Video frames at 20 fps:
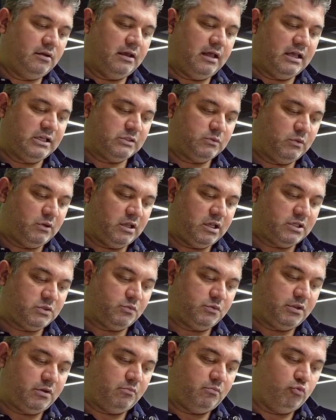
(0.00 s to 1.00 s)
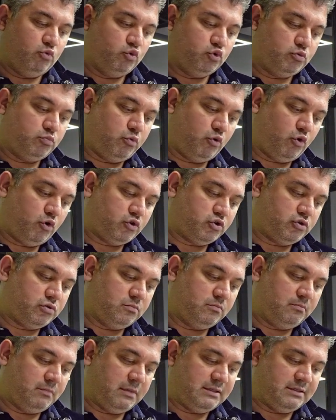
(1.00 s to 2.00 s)
as well as with a mood board,
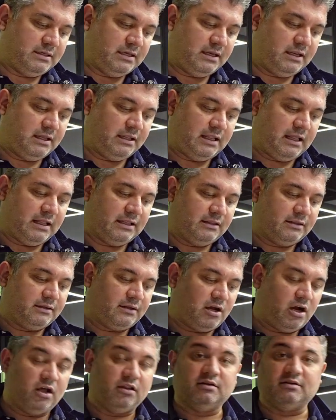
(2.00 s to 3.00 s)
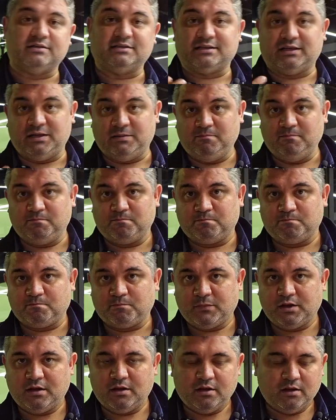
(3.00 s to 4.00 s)
material and color scheme.
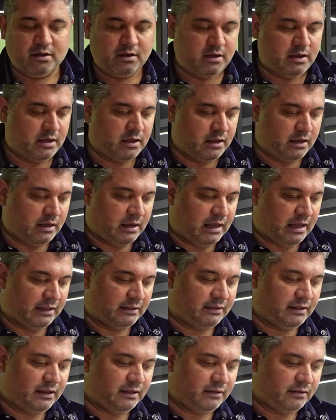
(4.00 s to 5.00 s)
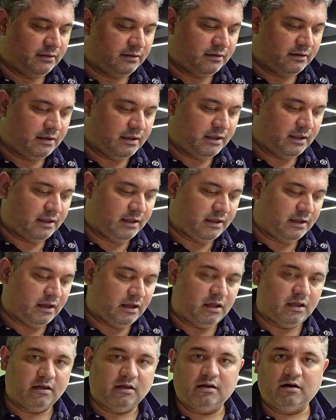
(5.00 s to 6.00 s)
And then
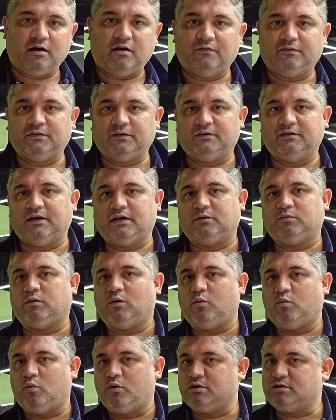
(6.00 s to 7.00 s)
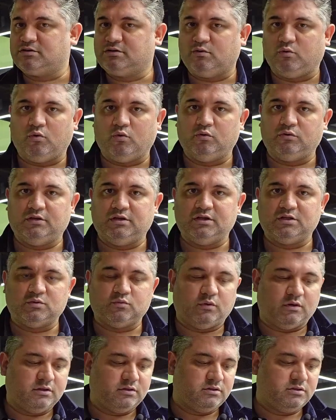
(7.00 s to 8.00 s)
after that one, once all these
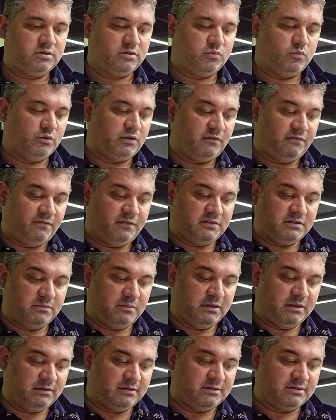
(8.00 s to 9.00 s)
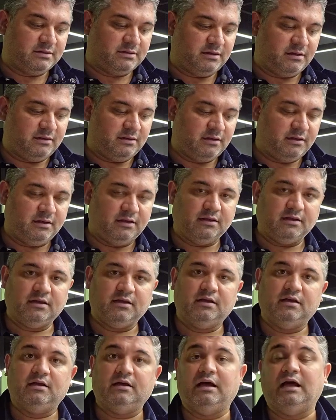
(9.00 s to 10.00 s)
ones with the feasibility study
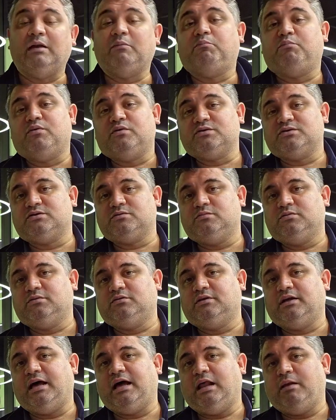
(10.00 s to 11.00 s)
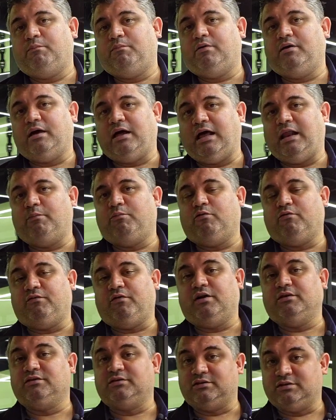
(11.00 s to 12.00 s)
and possible the help
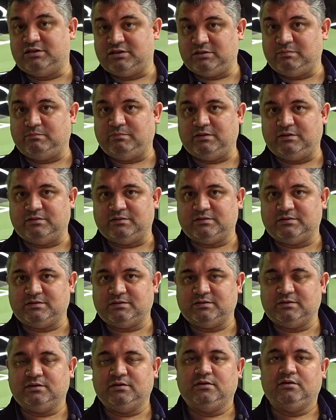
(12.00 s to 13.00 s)
of other disciplines